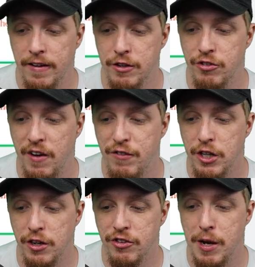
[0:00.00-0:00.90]
There's definitely
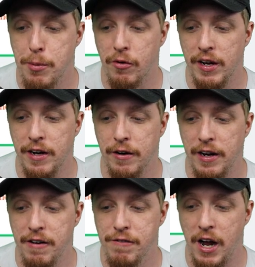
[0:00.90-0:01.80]
a little typo right here,
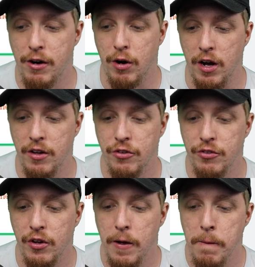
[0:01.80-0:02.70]

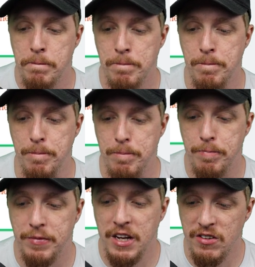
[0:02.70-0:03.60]
environs. Hmm,
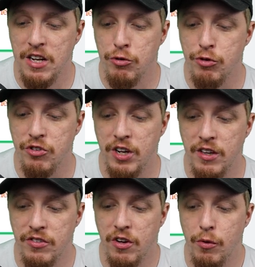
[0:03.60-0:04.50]
that's
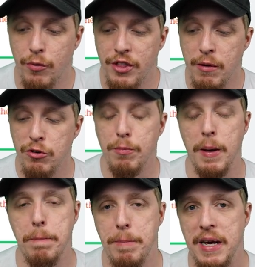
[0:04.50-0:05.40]
interesting. So that was
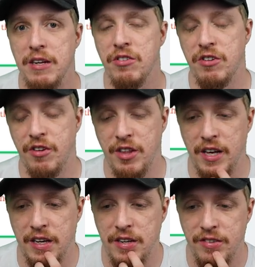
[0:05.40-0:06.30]
my biggest
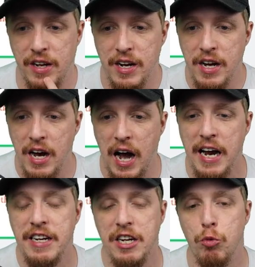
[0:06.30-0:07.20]
thing is that
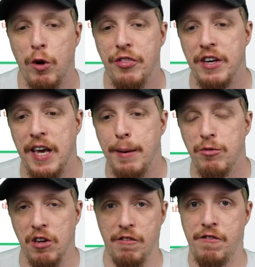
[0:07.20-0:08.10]
I did want the
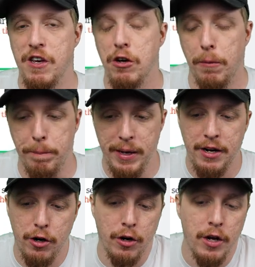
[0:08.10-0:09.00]
game to feel
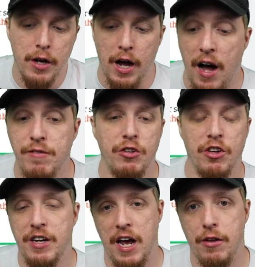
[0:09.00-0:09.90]
bigger.
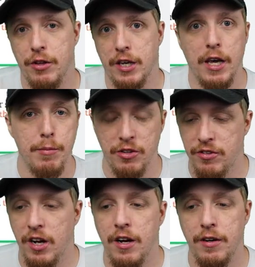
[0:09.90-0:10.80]
Obviously now the game is
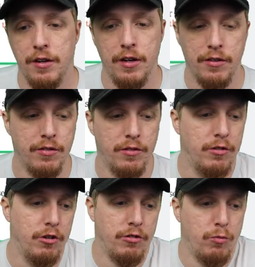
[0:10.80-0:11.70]
done. It's
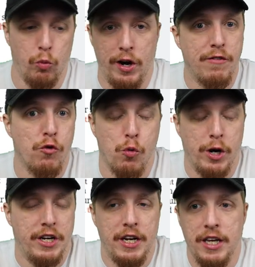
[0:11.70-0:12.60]
just whatever
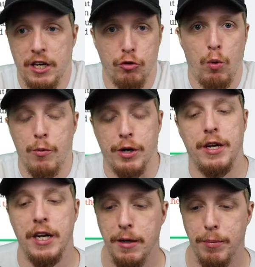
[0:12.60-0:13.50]
we're getting is what we're
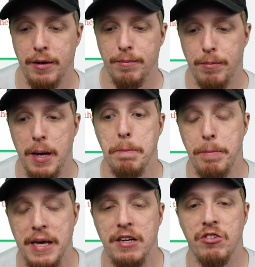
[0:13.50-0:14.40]
getting. But my
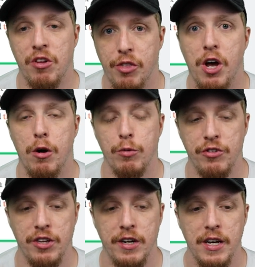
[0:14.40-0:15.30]
biggest thought
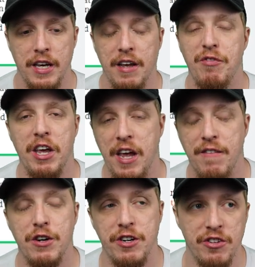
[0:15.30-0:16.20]
was that if they
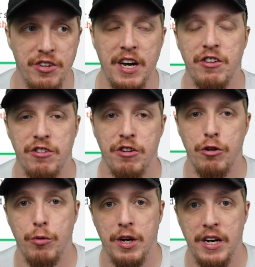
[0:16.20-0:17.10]
ever decided to
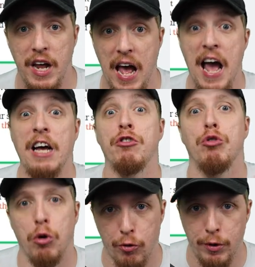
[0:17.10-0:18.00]
do an
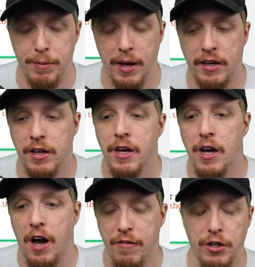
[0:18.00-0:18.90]
actual remake
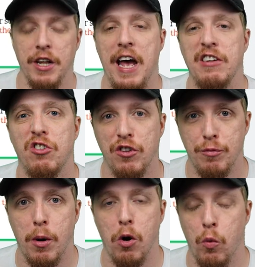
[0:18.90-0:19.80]
of The Last of
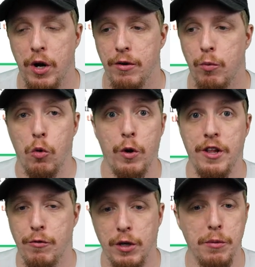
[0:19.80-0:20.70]
Us Part 1, where
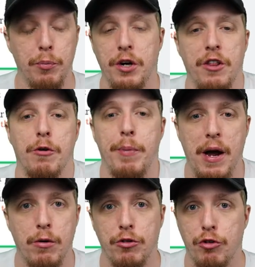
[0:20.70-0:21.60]
they really put in their
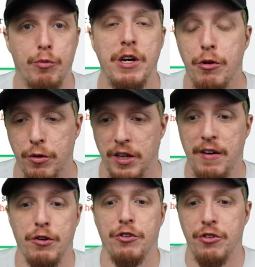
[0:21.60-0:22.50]
power to redo the
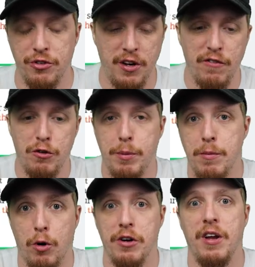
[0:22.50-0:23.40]
levels and stuff to
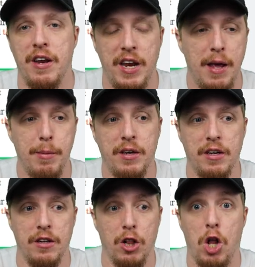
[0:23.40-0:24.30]
be more
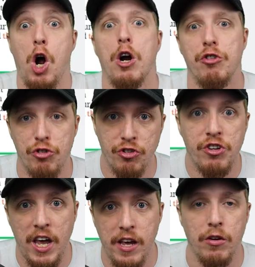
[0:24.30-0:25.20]
dynamic and large
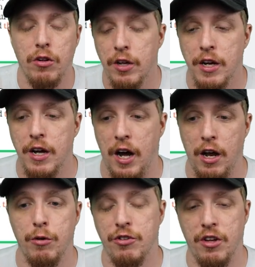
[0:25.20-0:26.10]
scale,
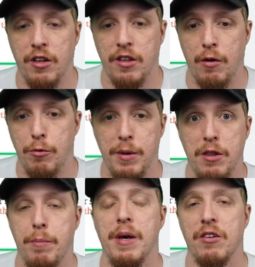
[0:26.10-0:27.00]
I always thought that would be
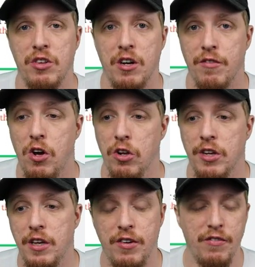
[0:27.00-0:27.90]
the biggest thing of all.
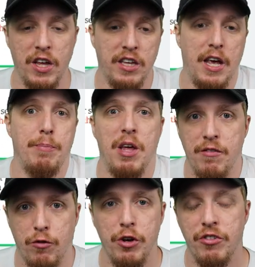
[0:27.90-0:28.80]
Even if they kept
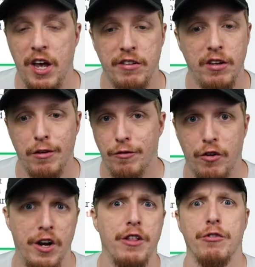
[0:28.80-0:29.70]
that voice acting
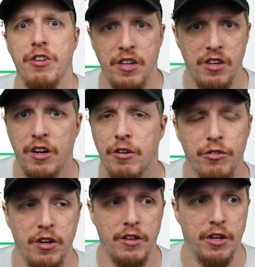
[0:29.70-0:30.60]
for another 10
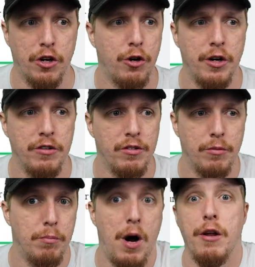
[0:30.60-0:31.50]
years and the current
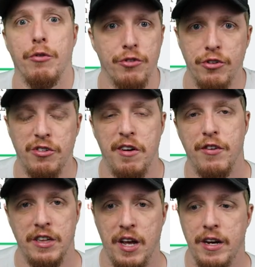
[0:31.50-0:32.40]
models and stuff
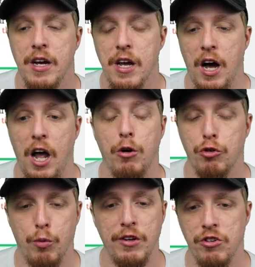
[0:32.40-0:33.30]
like that, I
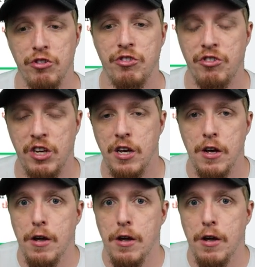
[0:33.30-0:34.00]
always wanted to just see